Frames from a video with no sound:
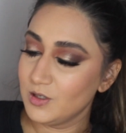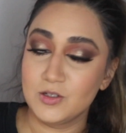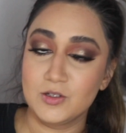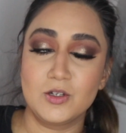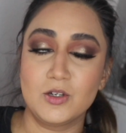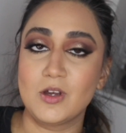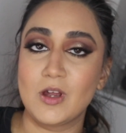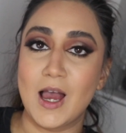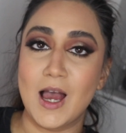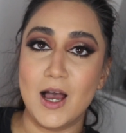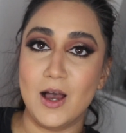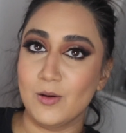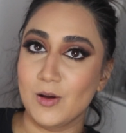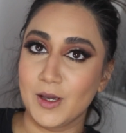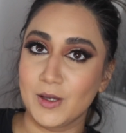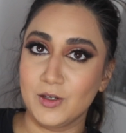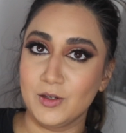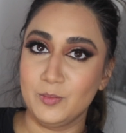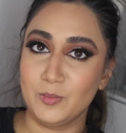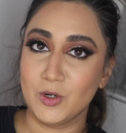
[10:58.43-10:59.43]
Don't know how
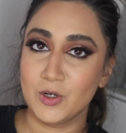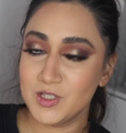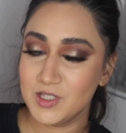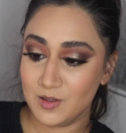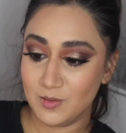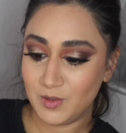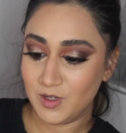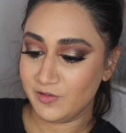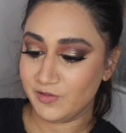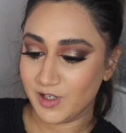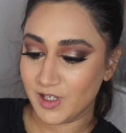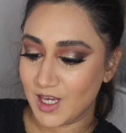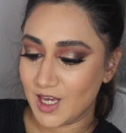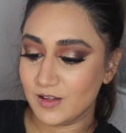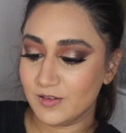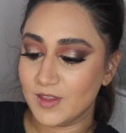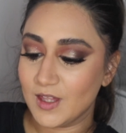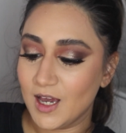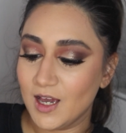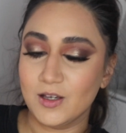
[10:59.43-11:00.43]
I could possibly
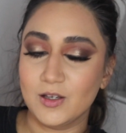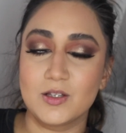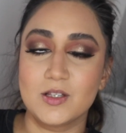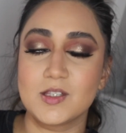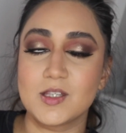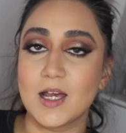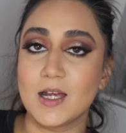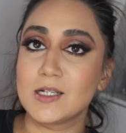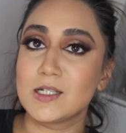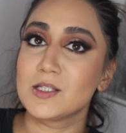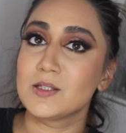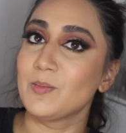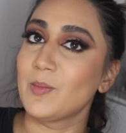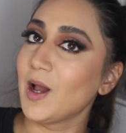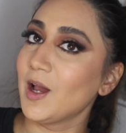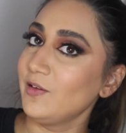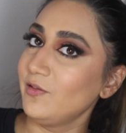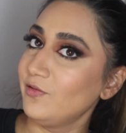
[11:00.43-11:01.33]
forget that, because that's my